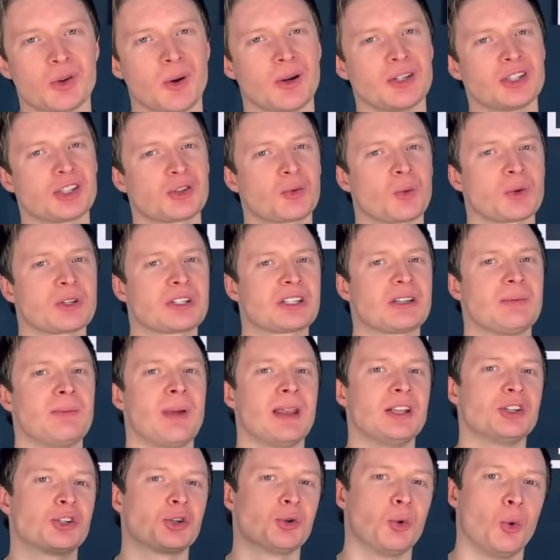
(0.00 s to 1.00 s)
I just wanted to
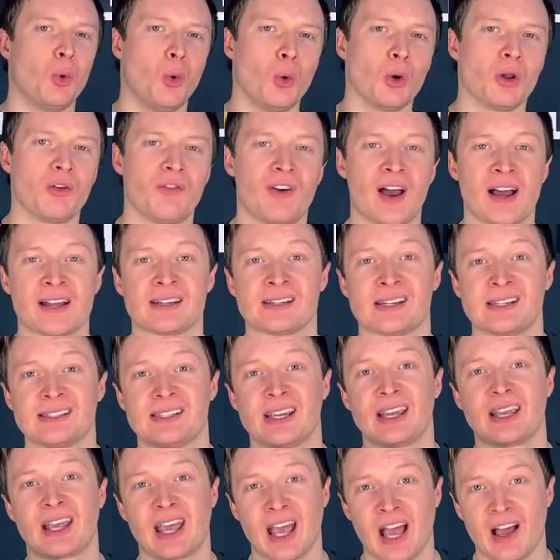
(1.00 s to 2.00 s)
mention all of that as
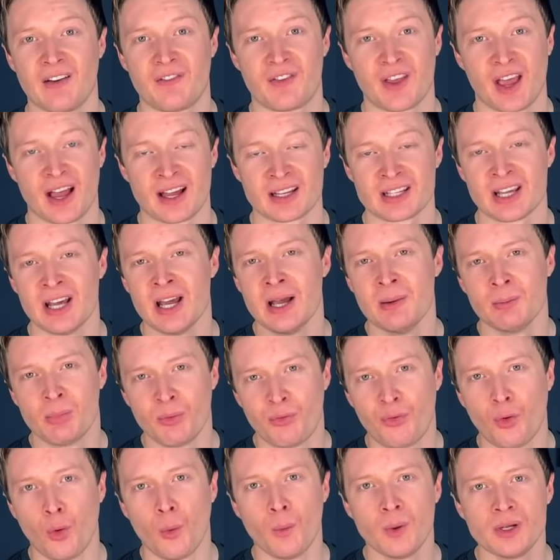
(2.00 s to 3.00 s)
a caveat
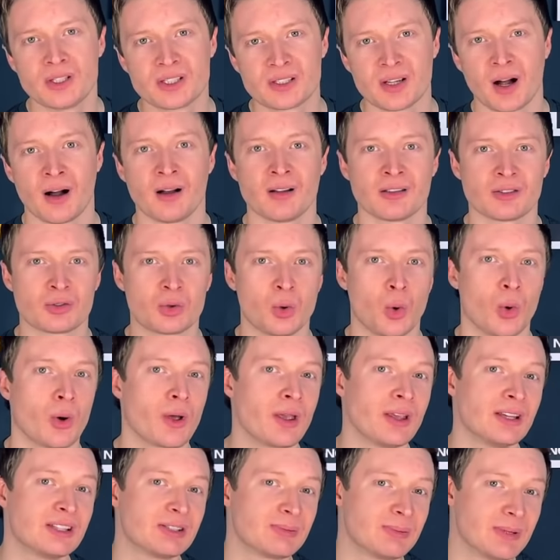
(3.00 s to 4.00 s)
before we start
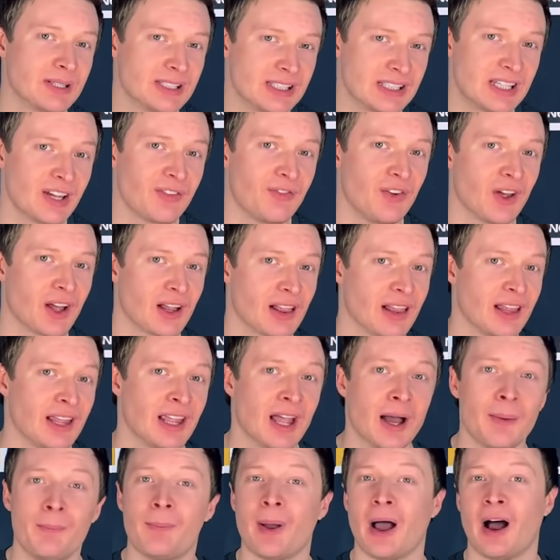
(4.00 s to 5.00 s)
talking specifically
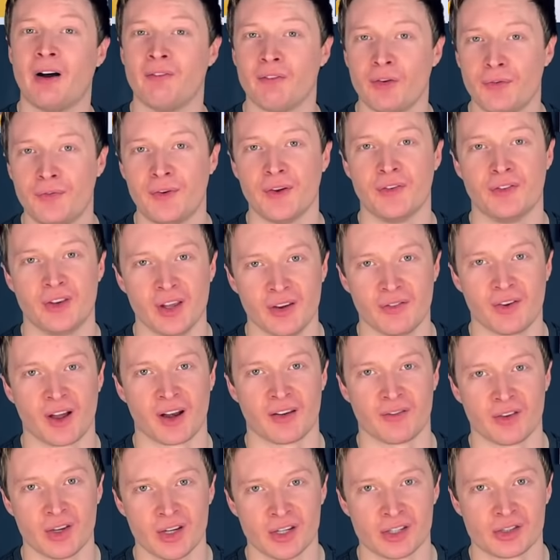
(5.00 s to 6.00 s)
about the 50th
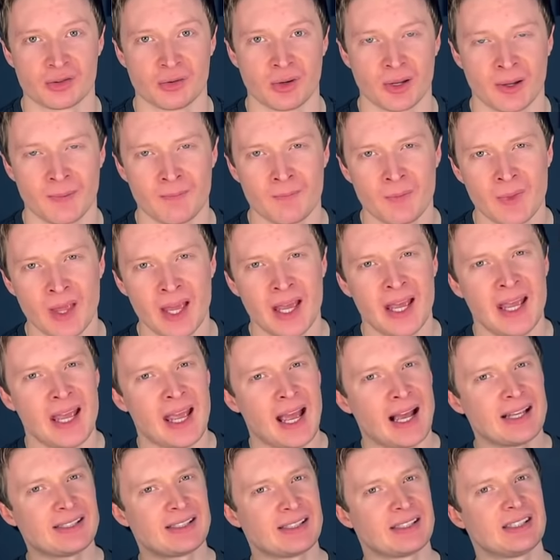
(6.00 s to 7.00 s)
anniversary.
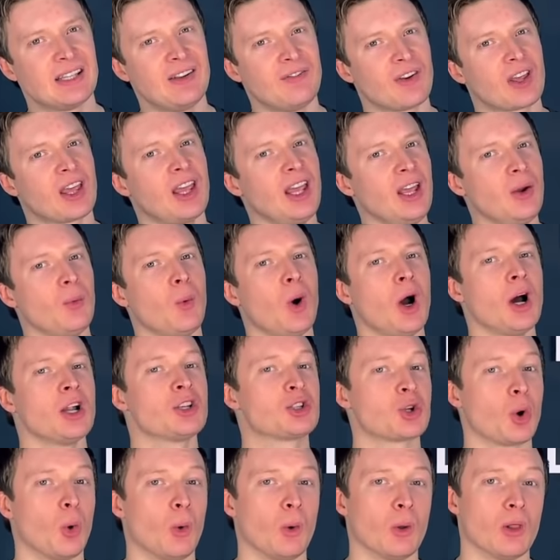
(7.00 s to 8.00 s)
As you see, the key word
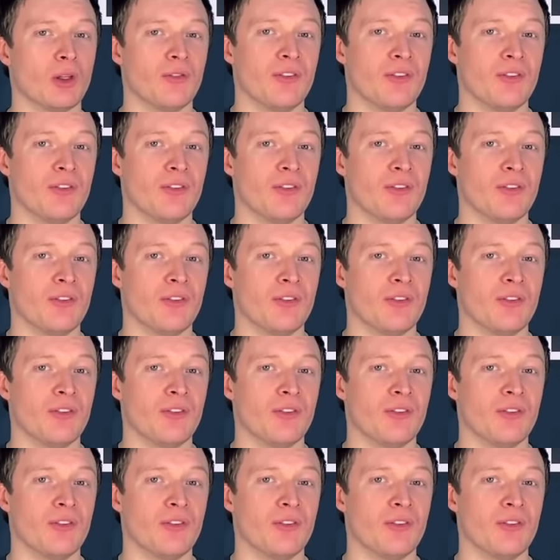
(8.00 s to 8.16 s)
to all of